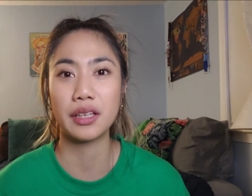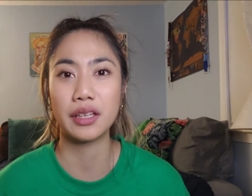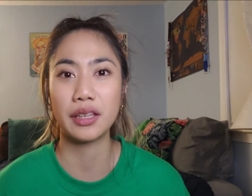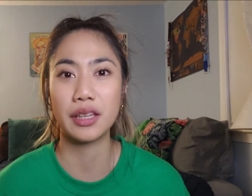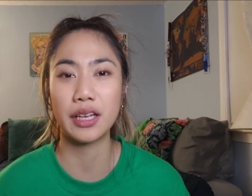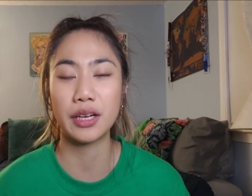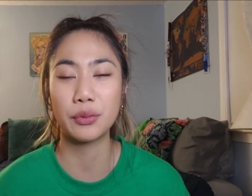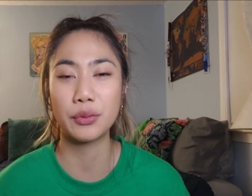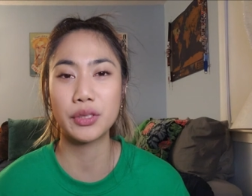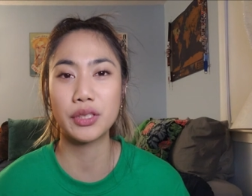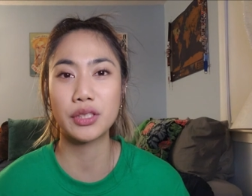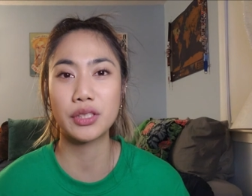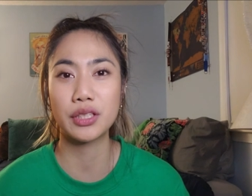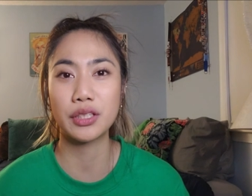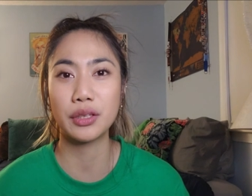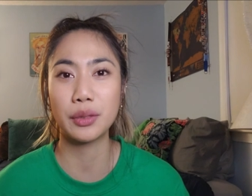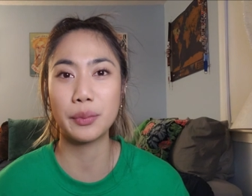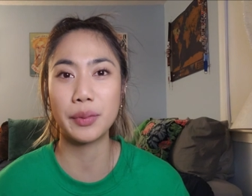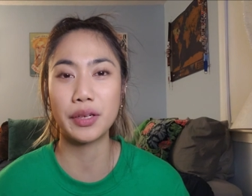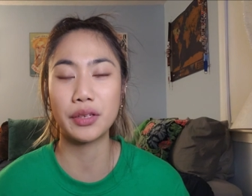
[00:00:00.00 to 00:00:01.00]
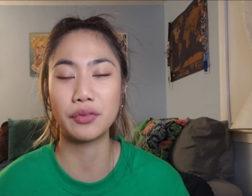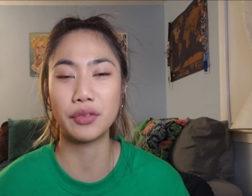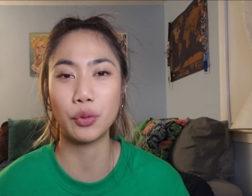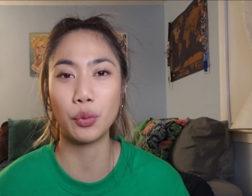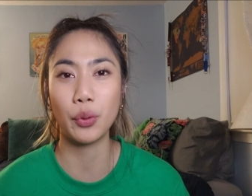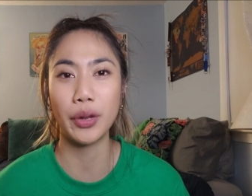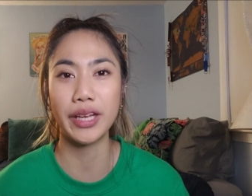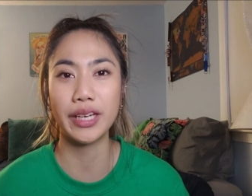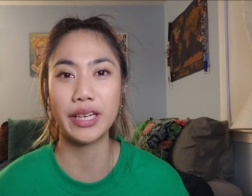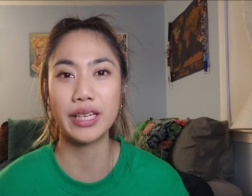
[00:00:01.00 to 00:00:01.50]
there was still a bit of a
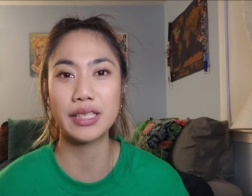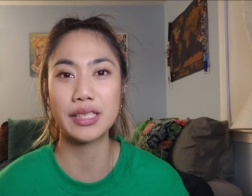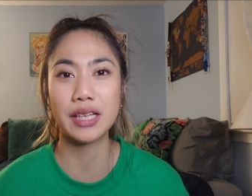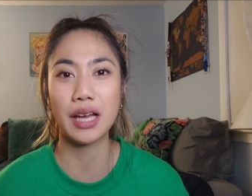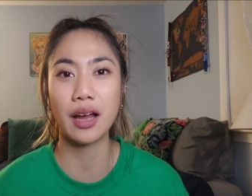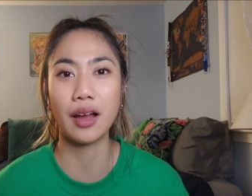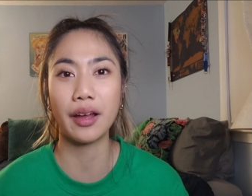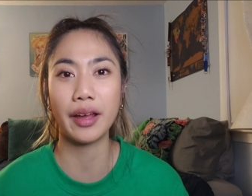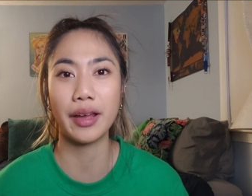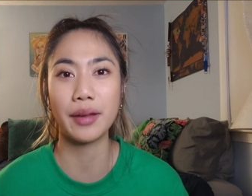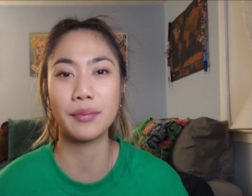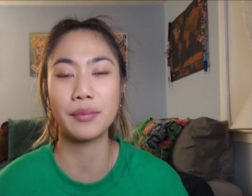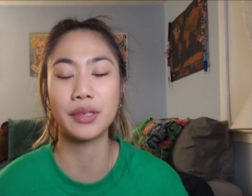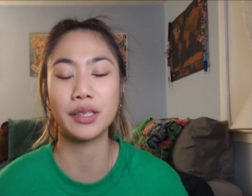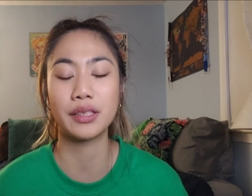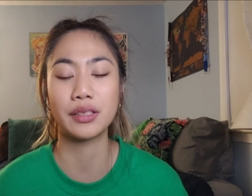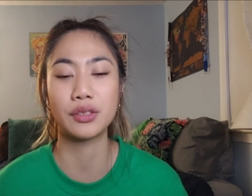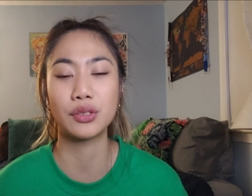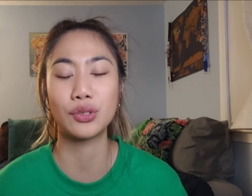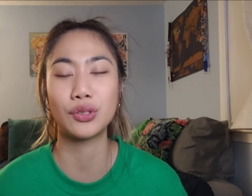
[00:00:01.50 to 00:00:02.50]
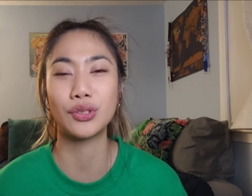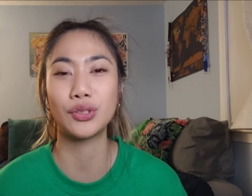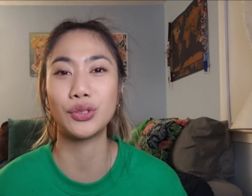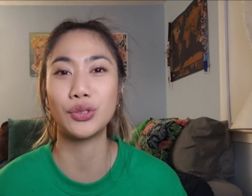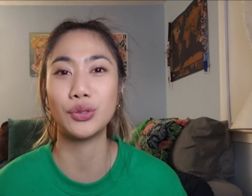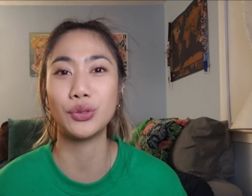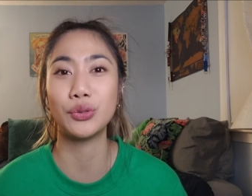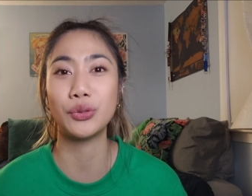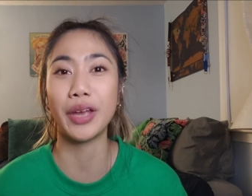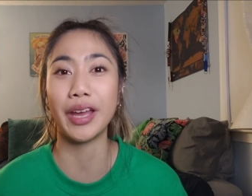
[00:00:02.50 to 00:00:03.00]
waiting time
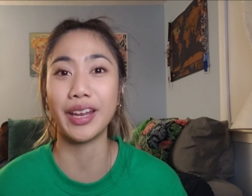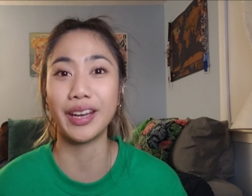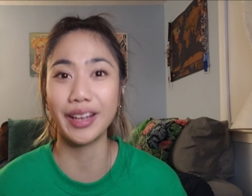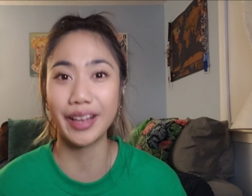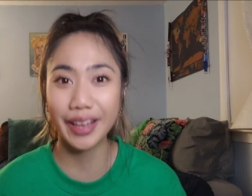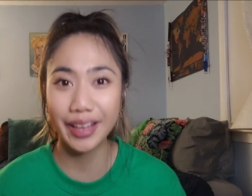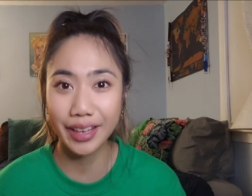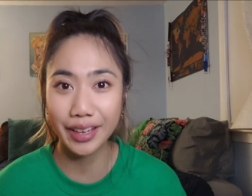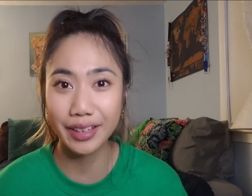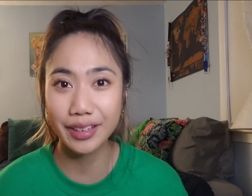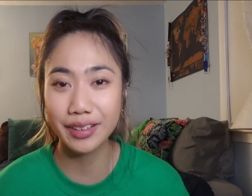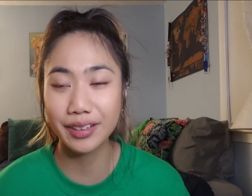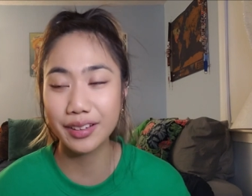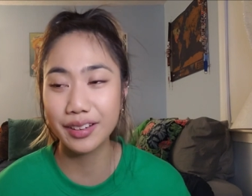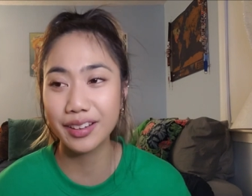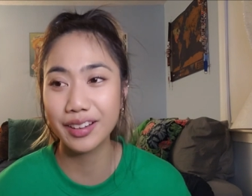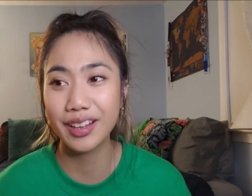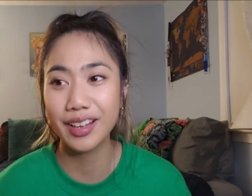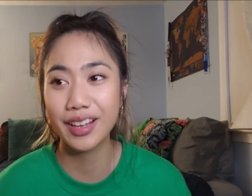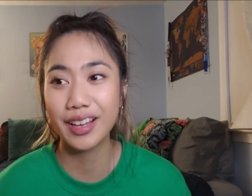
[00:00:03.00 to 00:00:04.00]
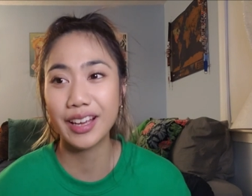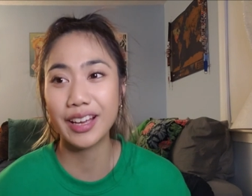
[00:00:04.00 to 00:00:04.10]
to get in.